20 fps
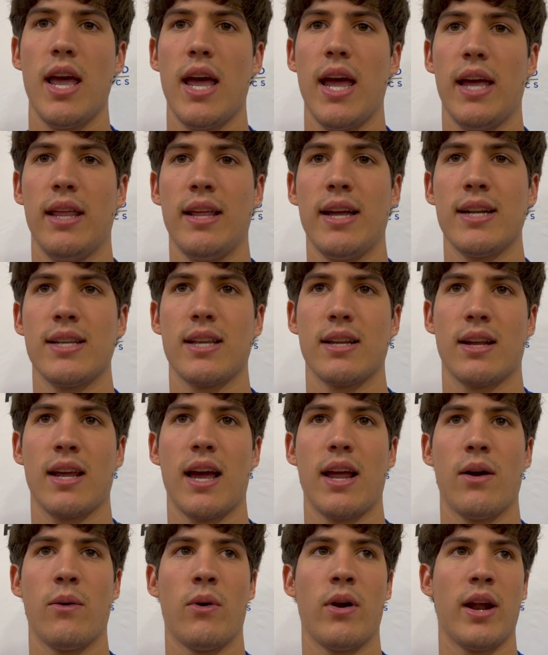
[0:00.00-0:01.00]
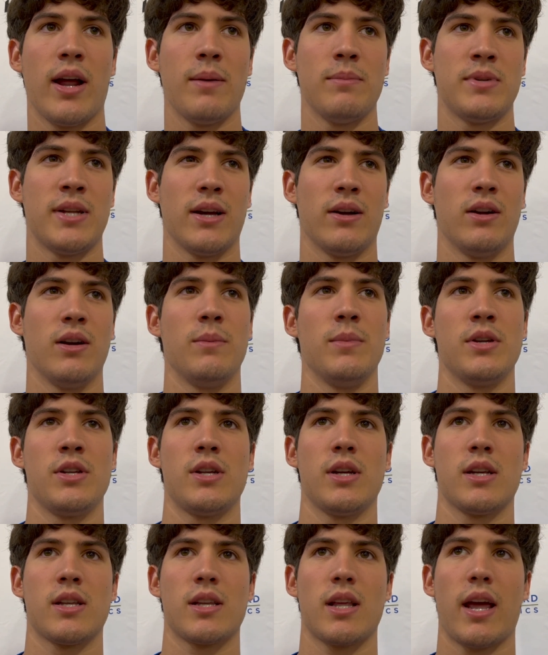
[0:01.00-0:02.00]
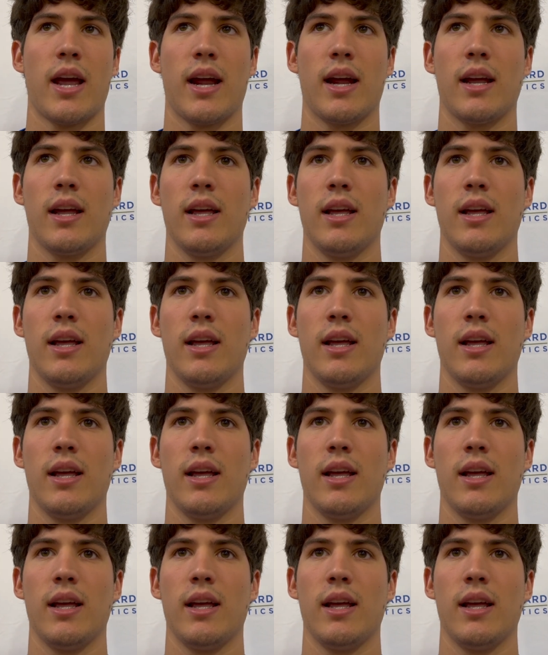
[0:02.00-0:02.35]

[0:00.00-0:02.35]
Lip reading: And that's kind of what I'm telling them, is just like,